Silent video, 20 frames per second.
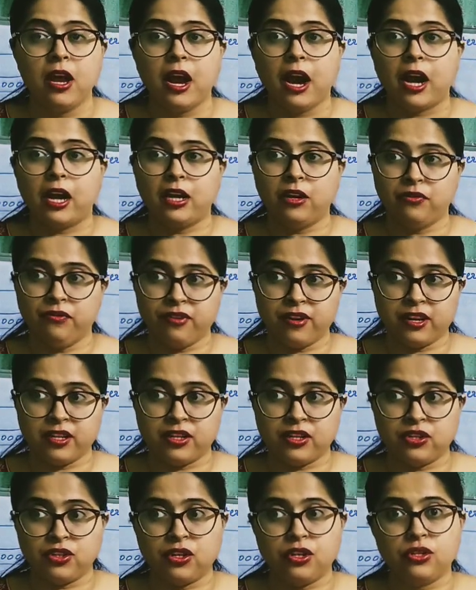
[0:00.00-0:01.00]
And if
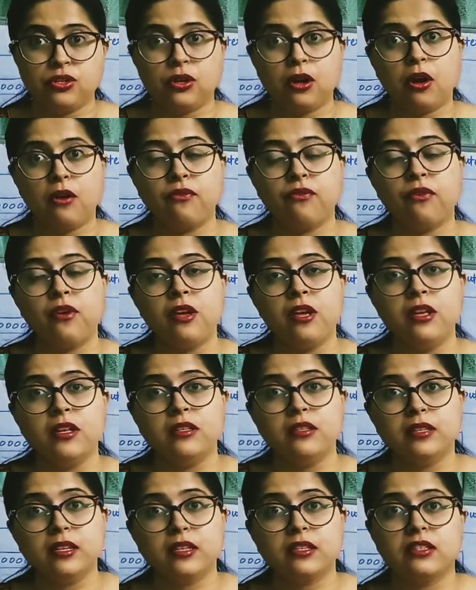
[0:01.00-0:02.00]
register is of
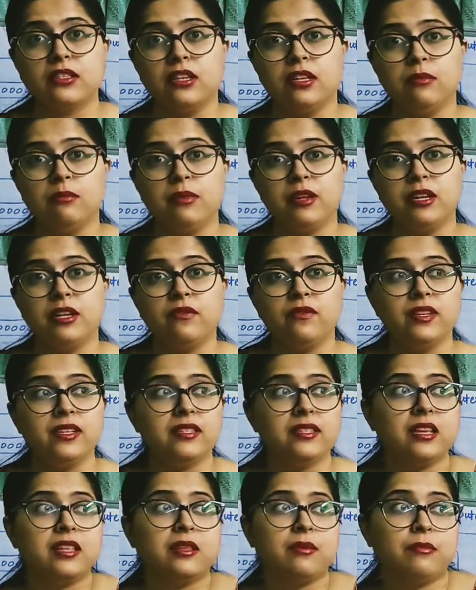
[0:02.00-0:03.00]
16-bit, we
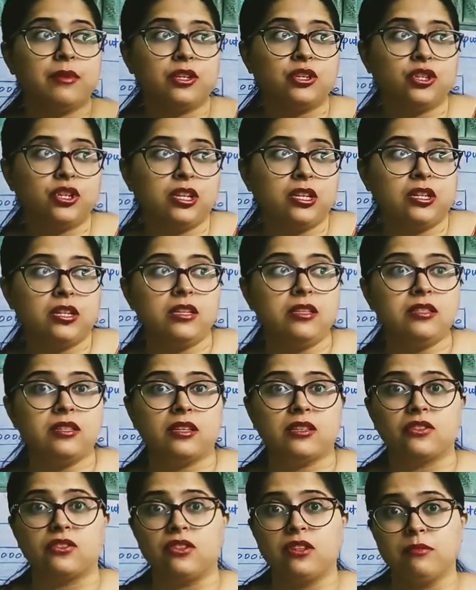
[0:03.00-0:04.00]
say the machine is
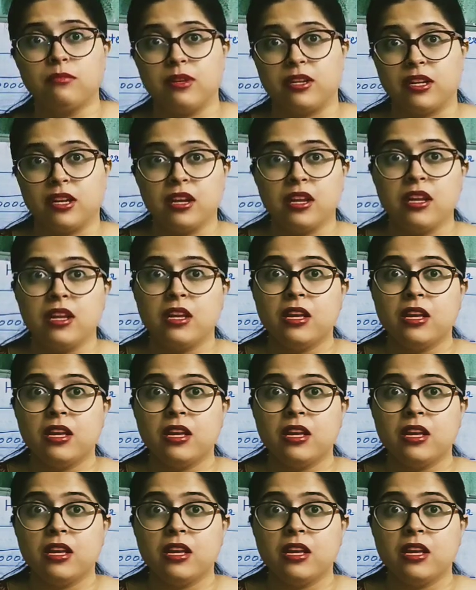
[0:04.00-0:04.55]
16-bit.